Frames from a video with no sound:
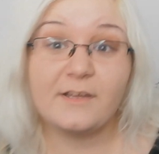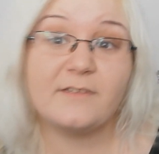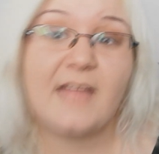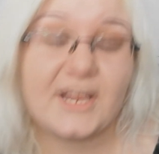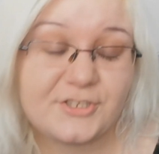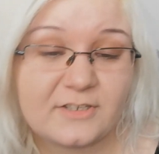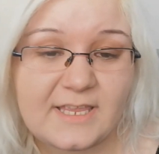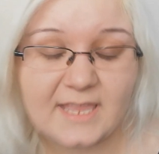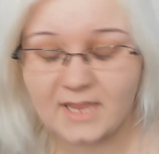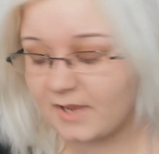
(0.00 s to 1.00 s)
it actually
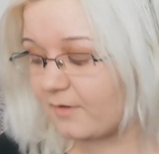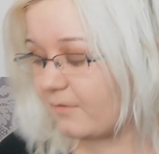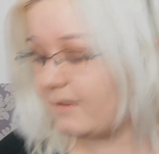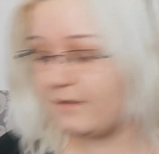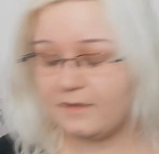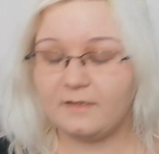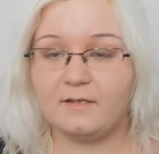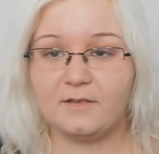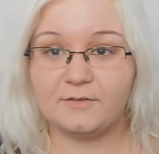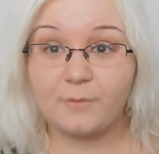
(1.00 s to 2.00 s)
here,
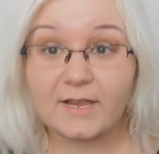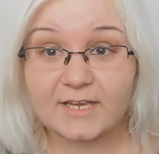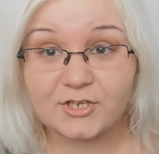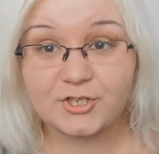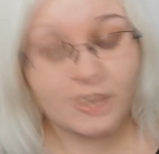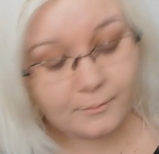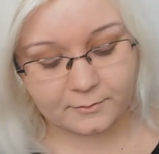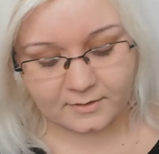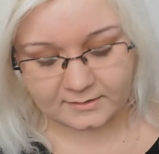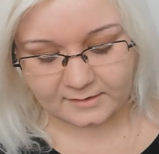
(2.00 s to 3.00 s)
so I can show
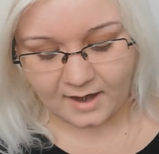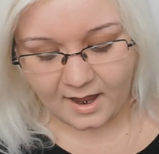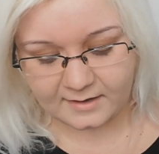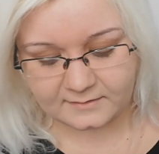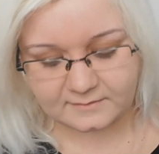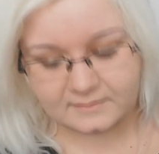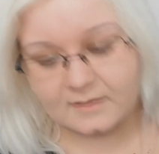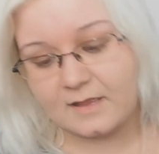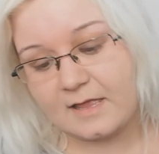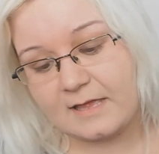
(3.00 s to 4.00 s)
you that, guys.
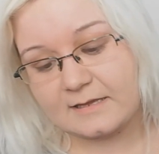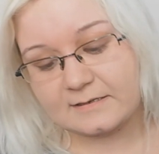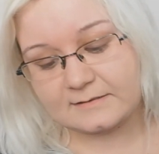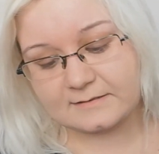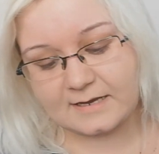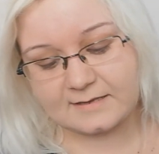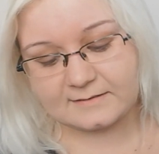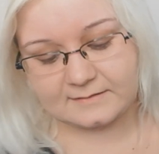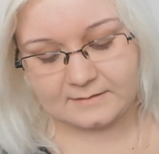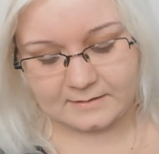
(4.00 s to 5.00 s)

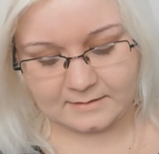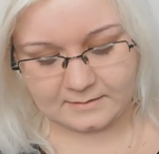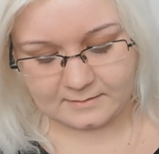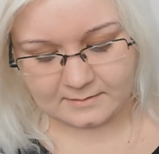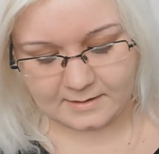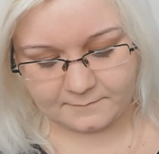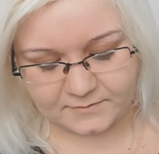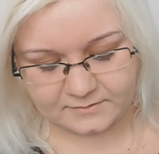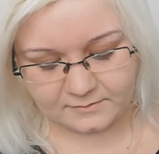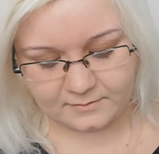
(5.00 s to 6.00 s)
This, I'm
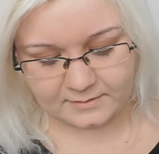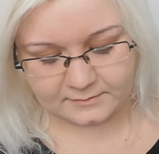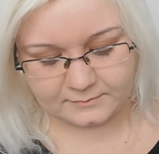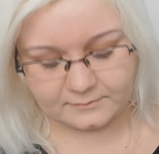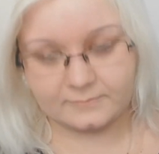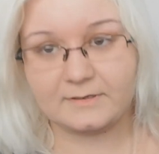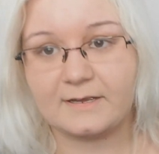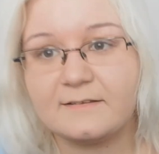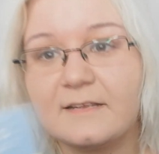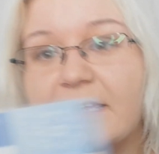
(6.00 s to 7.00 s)
just going to do
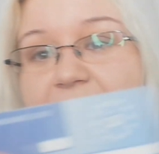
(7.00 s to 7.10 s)
this.